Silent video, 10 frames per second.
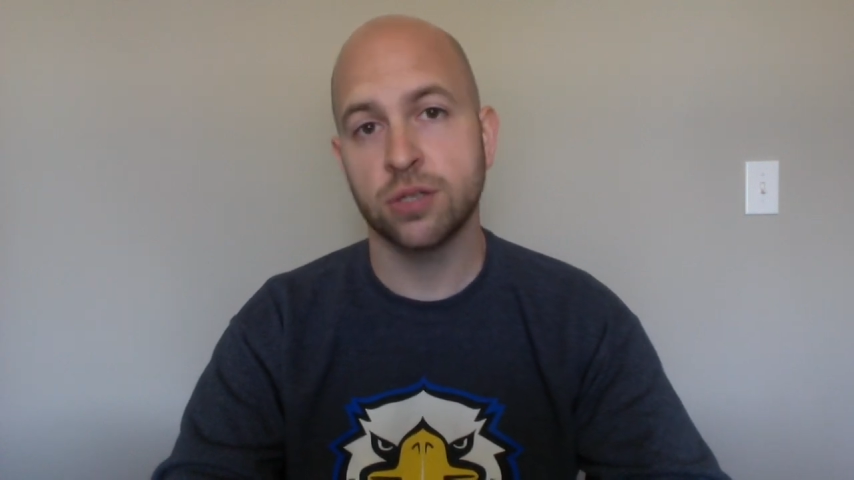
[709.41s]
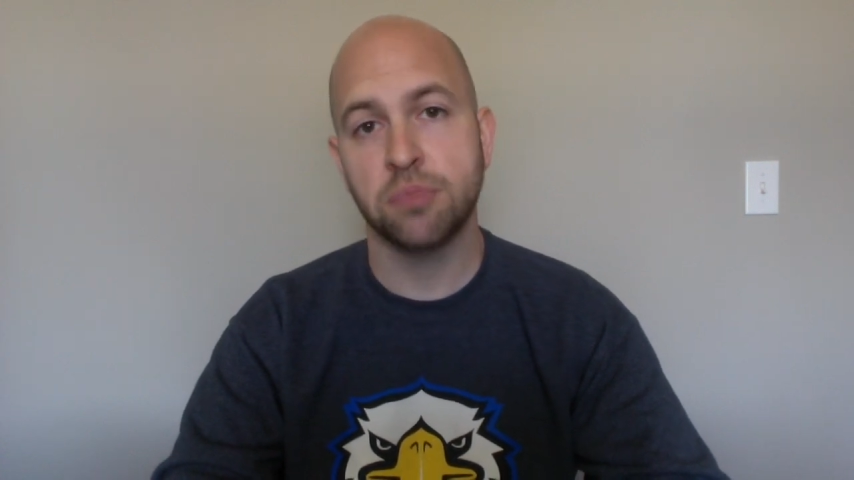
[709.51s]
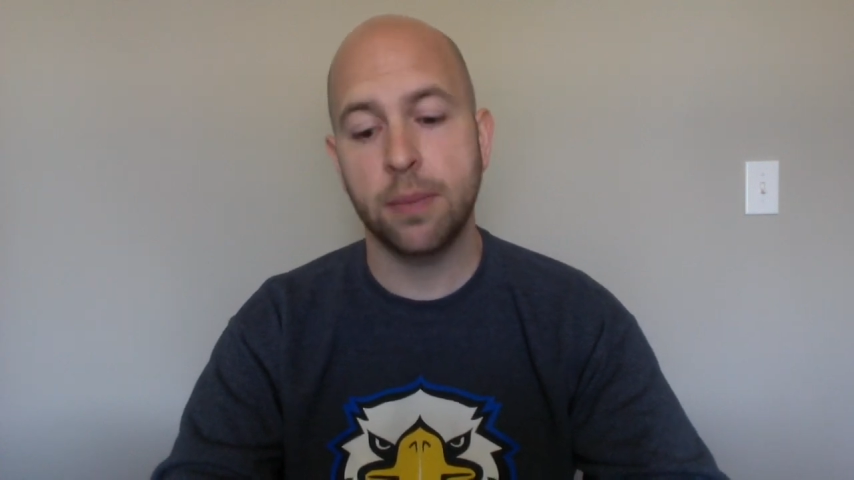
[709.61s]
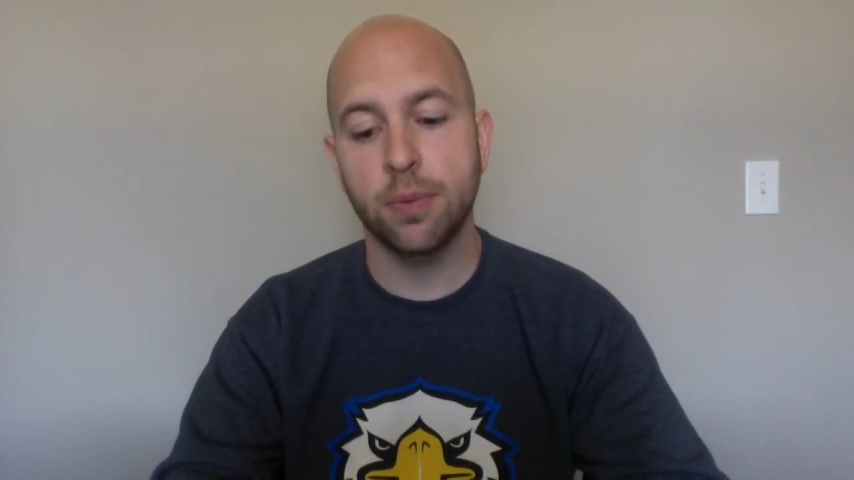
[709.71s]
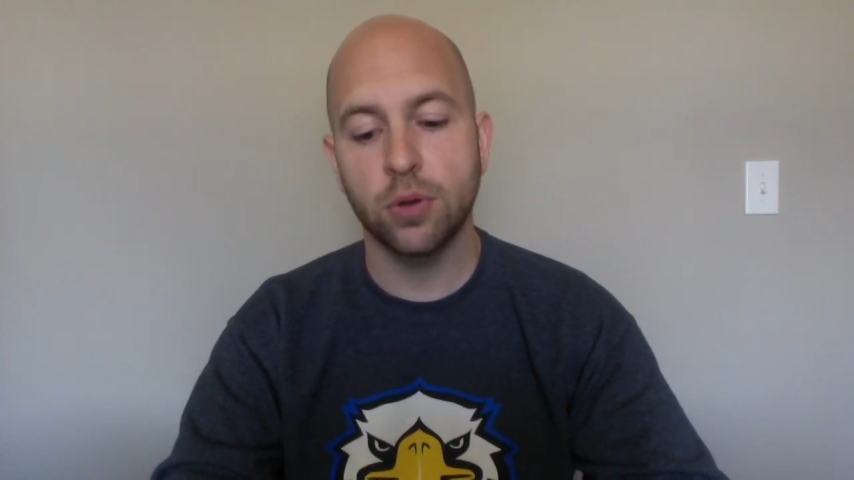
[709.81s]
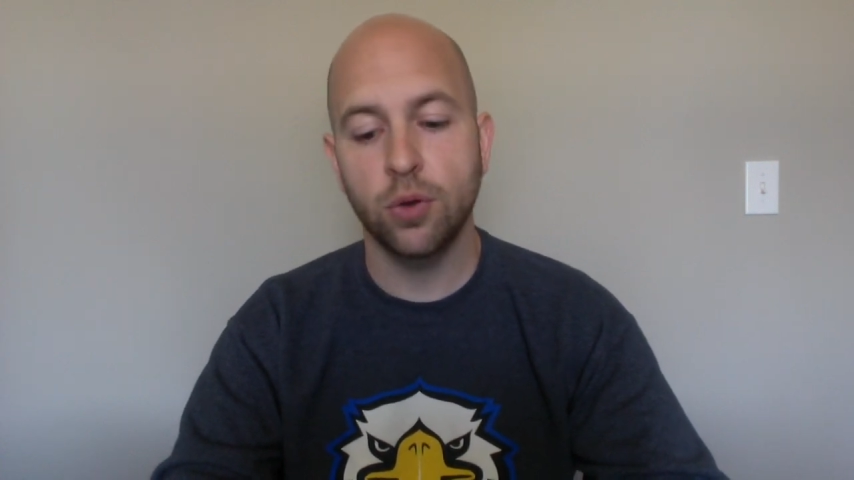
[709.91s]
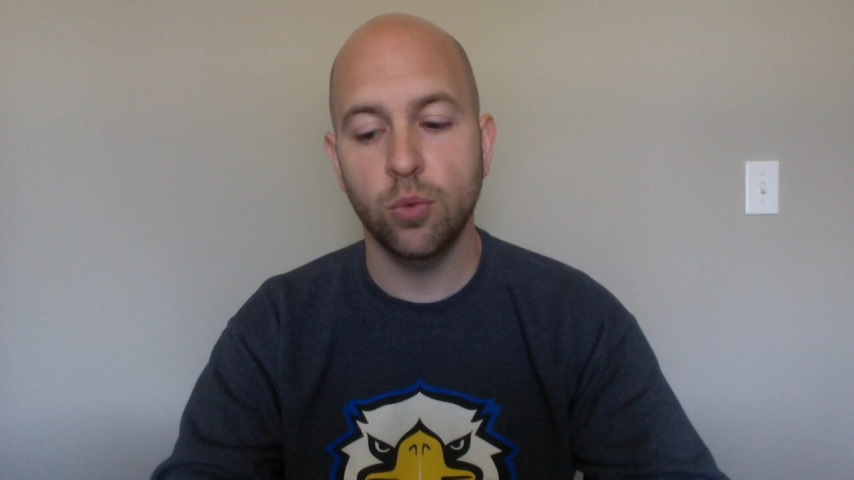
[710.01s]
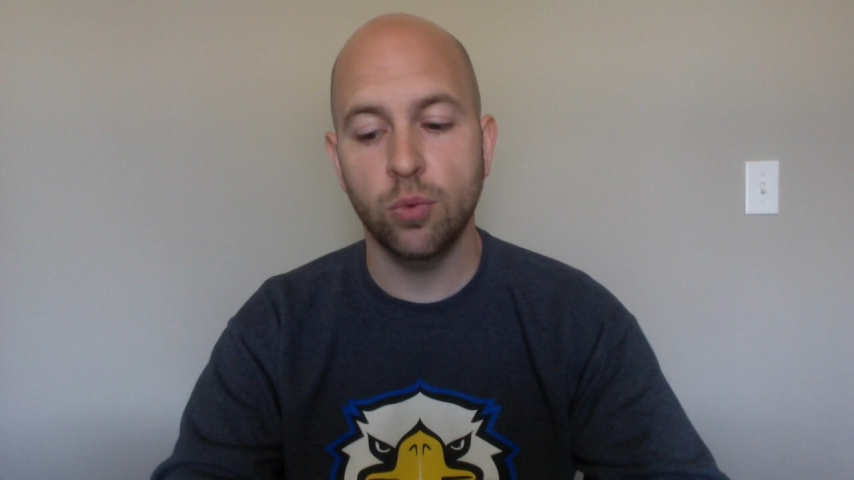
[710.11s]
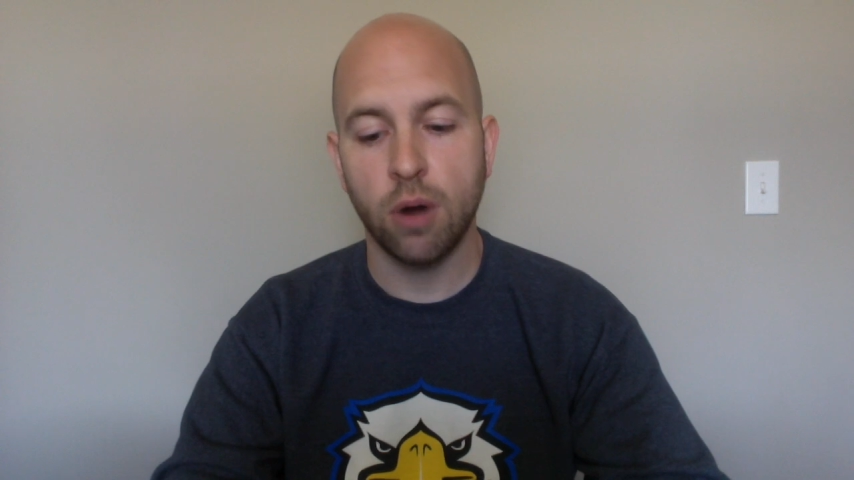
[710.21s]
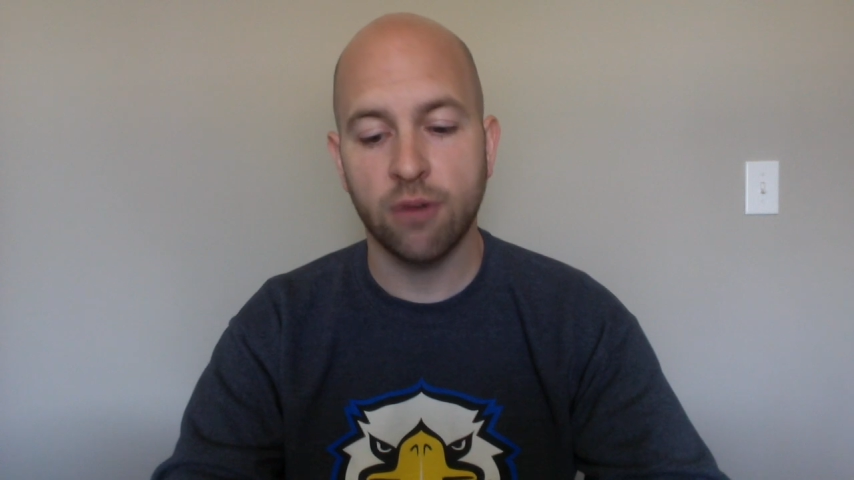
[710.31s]
people
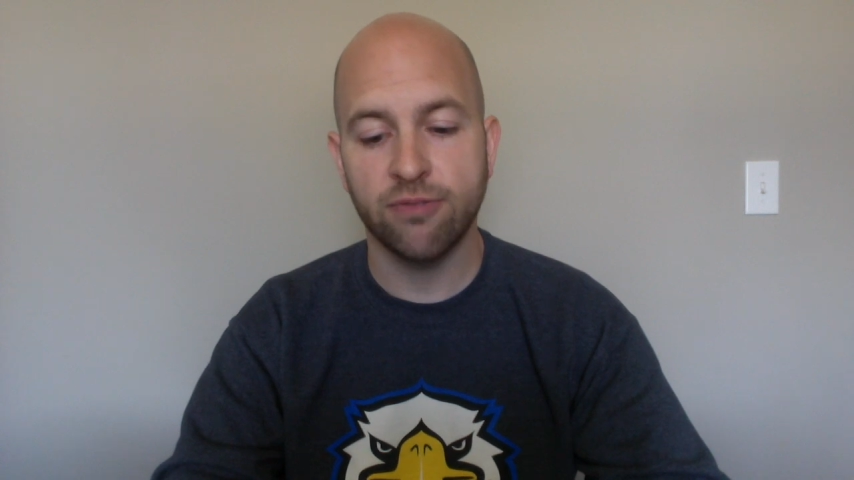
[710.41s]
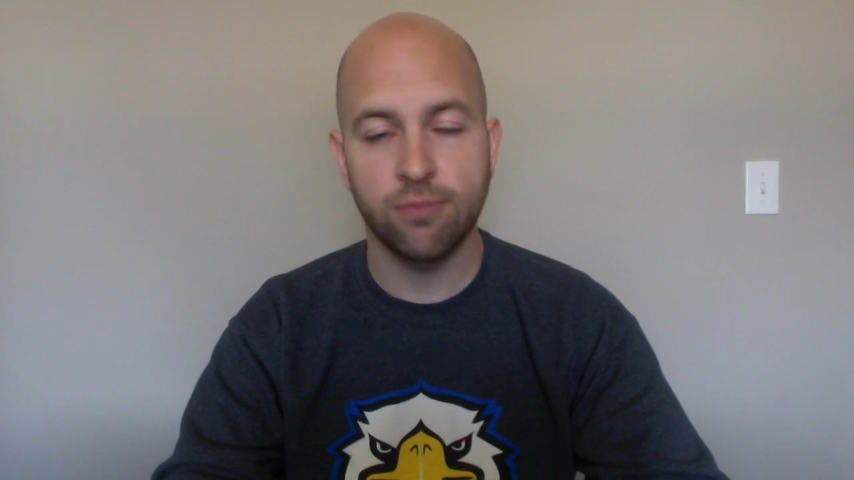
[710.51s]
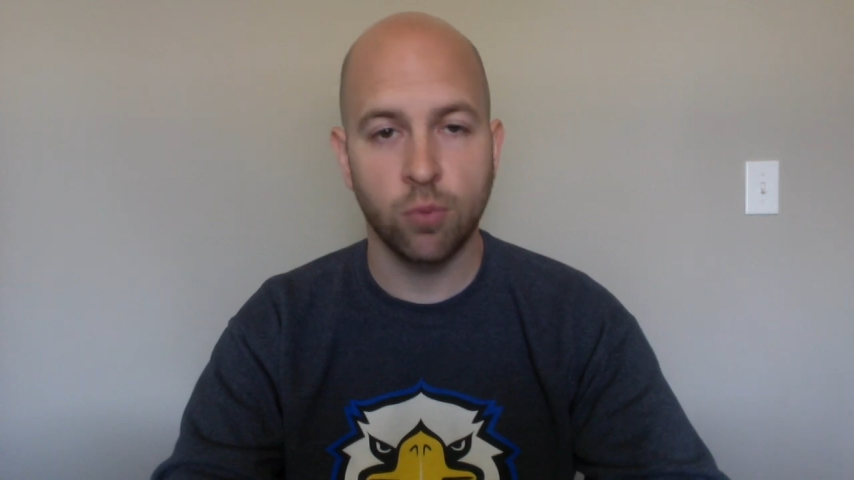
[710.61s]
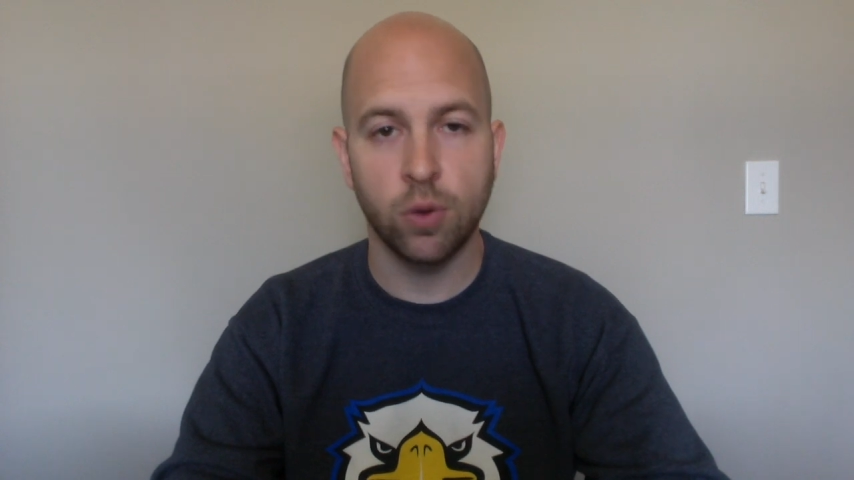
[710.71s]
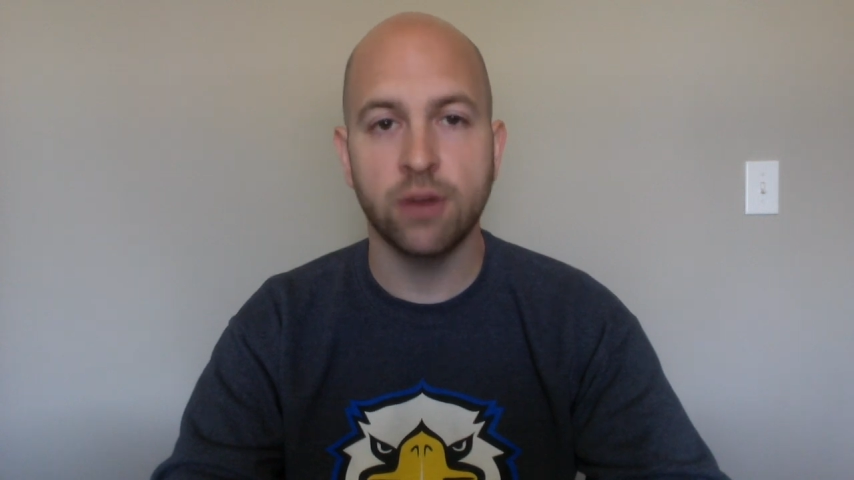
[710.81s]
who are wanting